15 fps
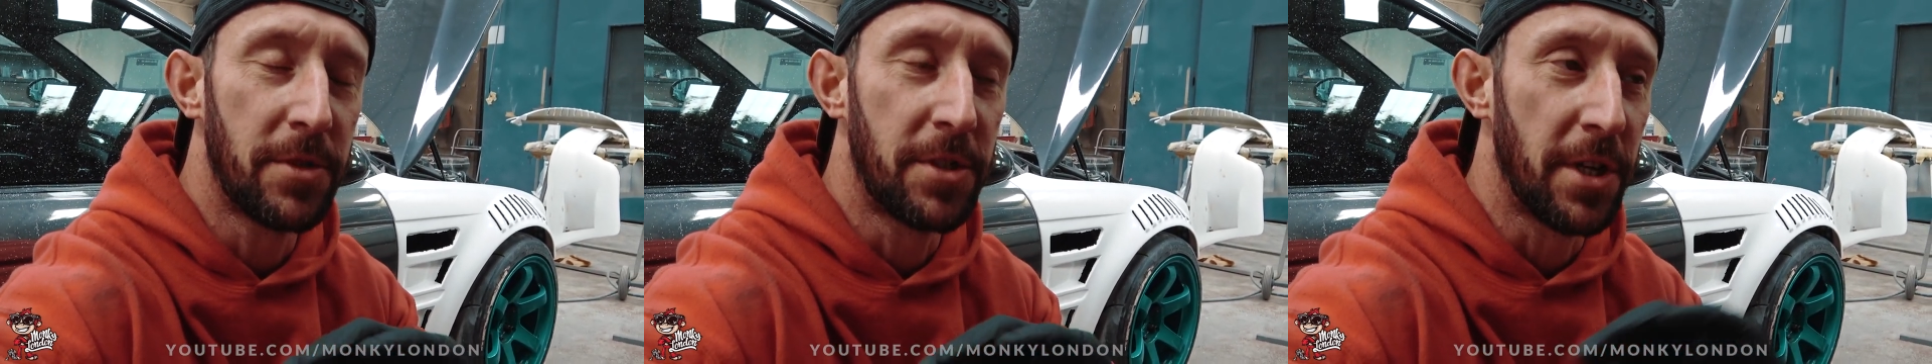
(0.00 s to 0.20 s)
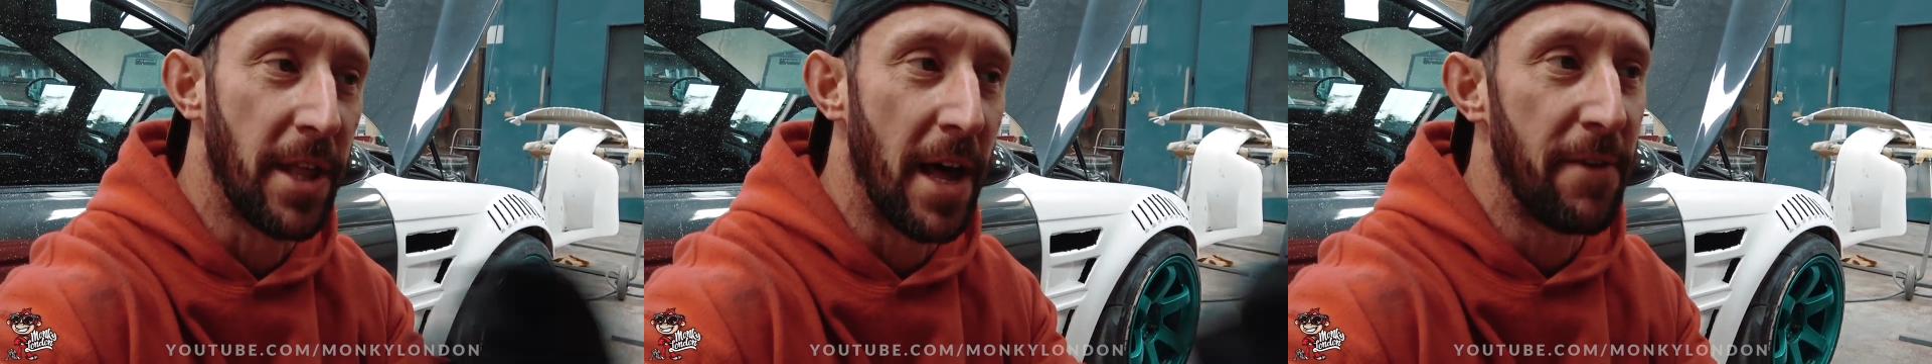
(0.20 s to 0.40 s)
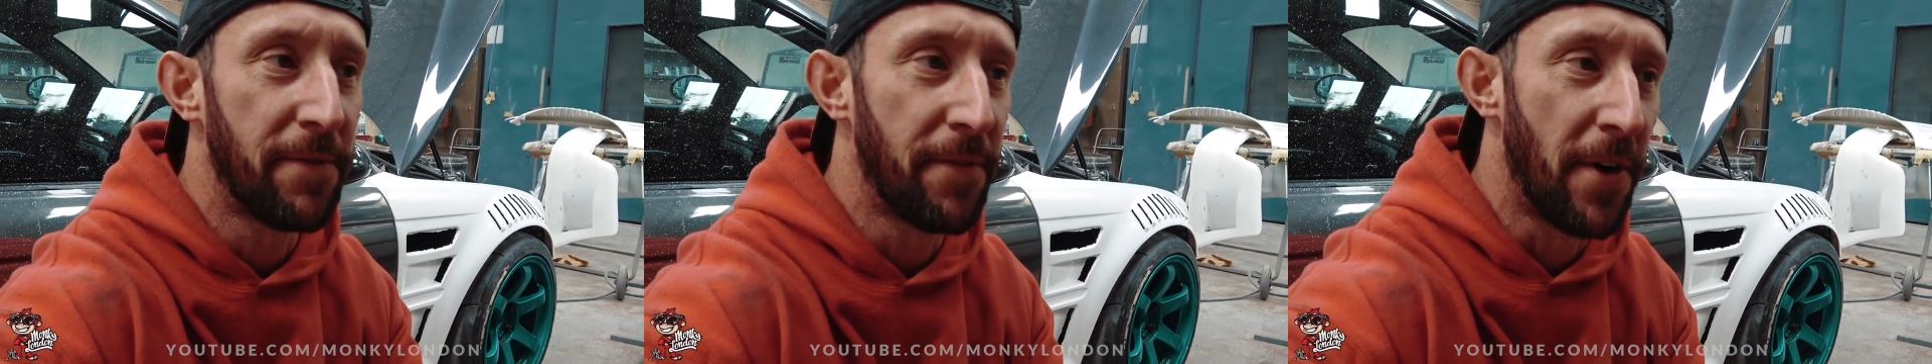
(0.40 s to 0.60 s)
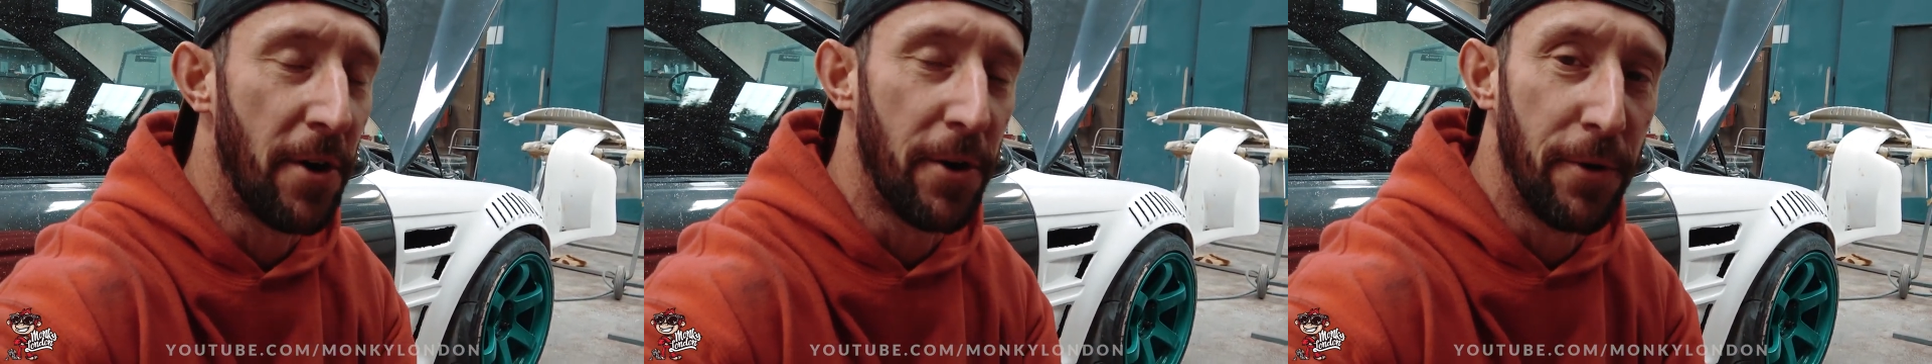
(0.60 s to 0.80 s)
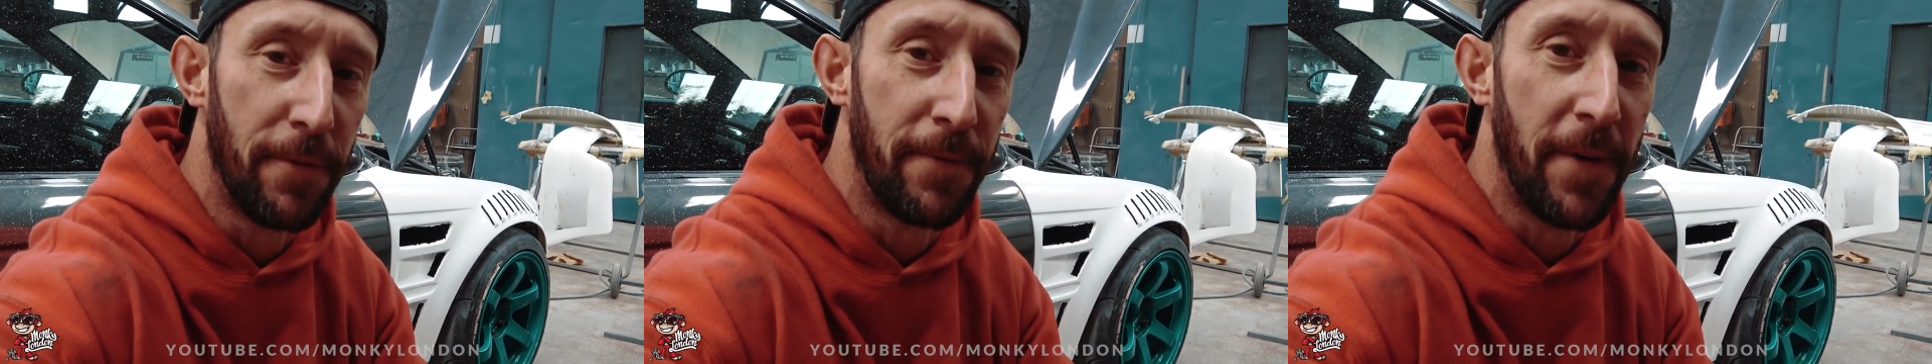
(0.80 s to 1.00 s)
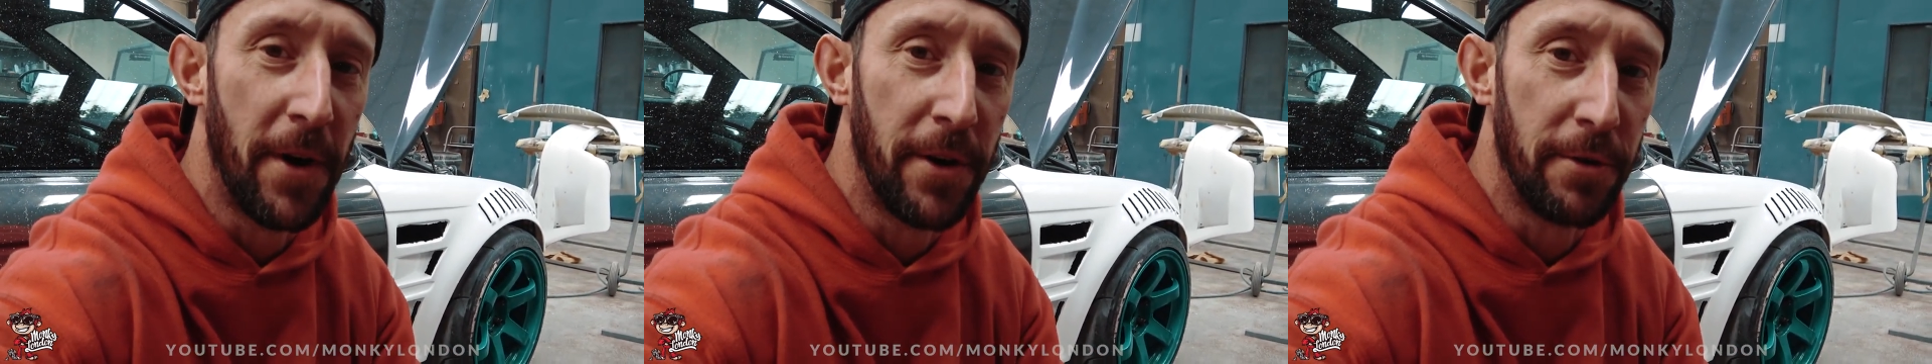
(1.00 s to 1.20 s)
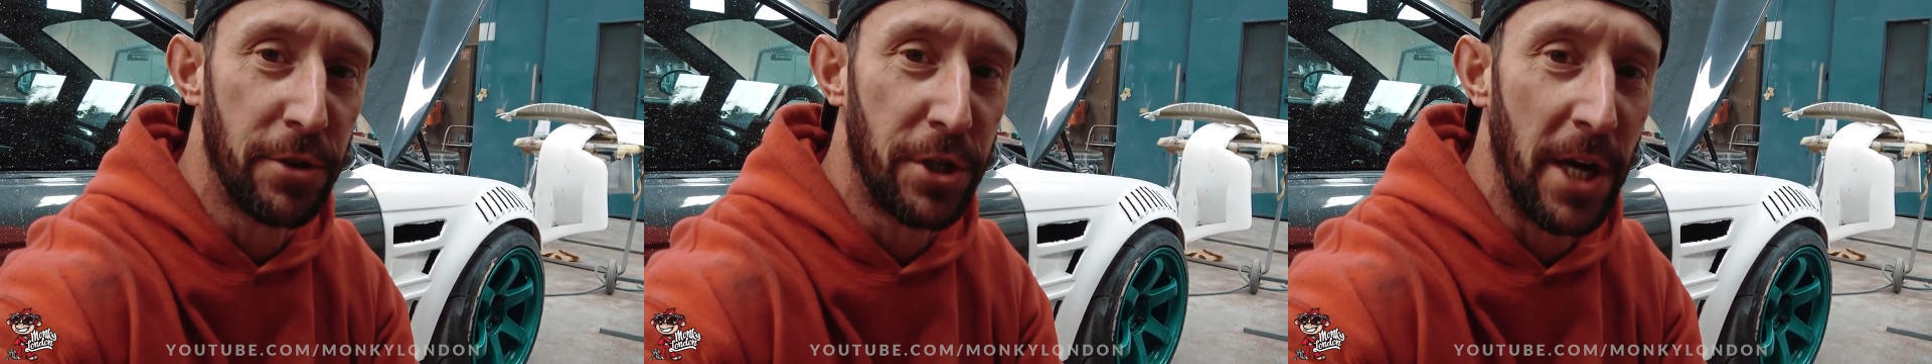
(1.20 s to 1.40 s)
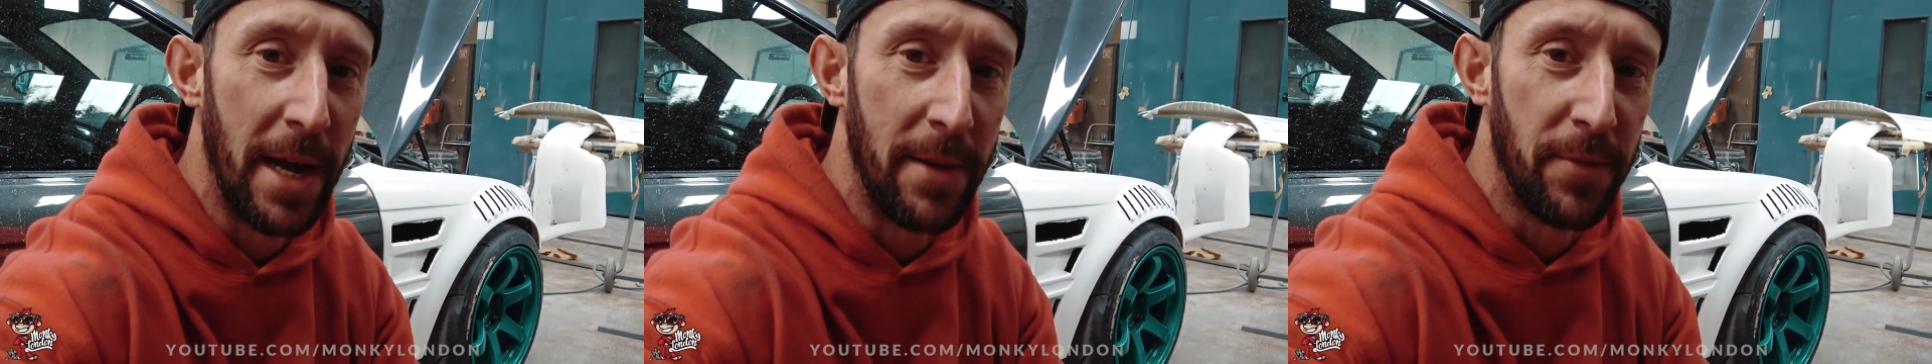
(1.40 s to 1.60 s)
that final
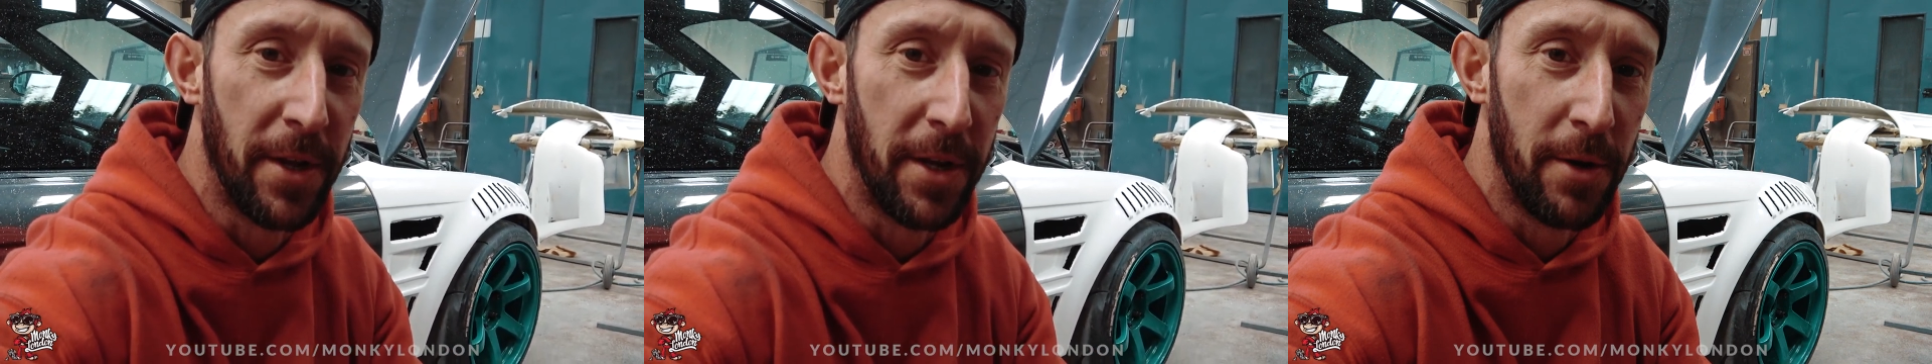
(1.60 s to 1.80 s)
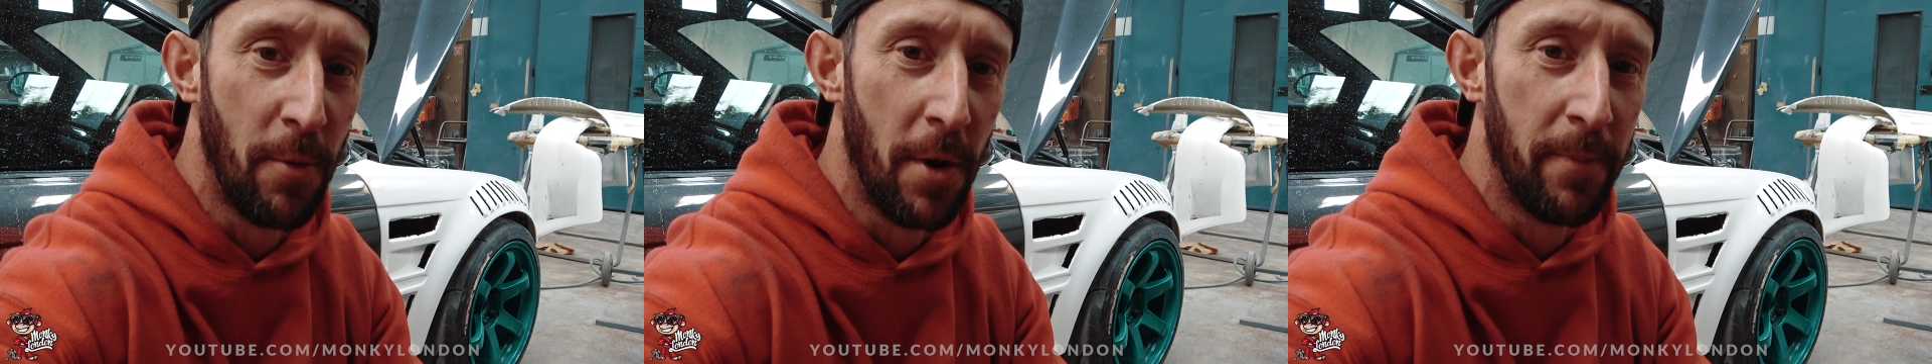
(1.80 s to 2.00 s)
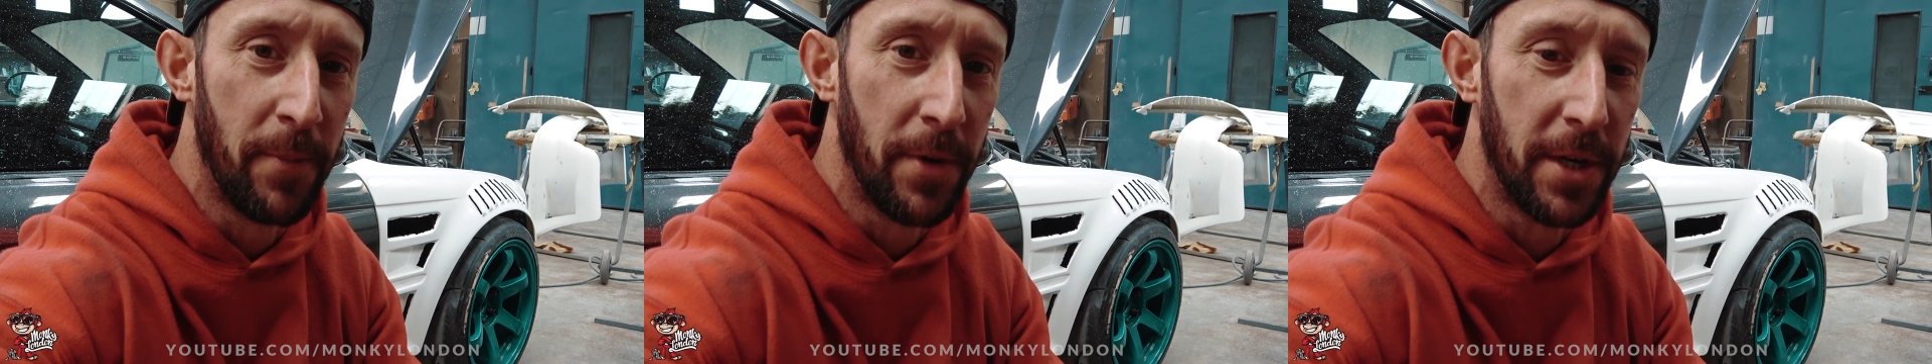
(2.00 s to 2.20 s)
shape that you want,